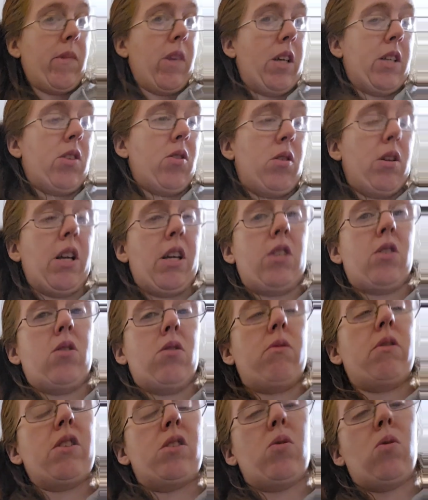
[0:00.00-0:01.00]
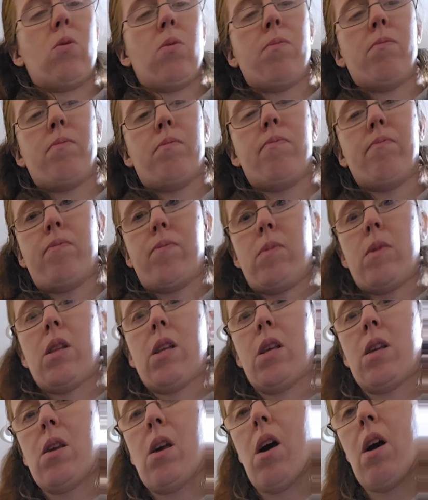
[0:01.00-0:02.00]
yesterday. So he's home
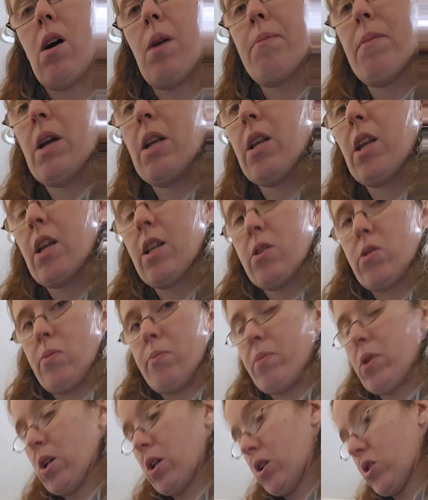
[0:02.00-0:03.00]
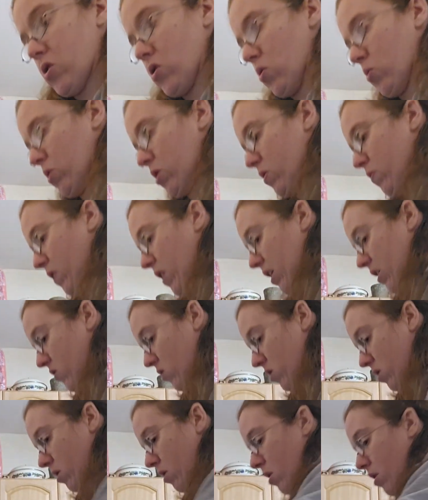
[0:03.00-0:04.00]
mending some burns to his
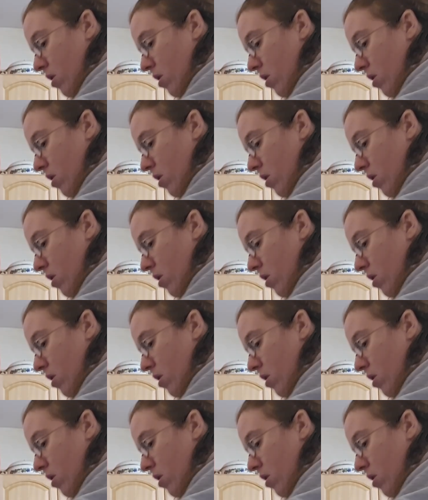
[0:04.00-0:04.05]
face.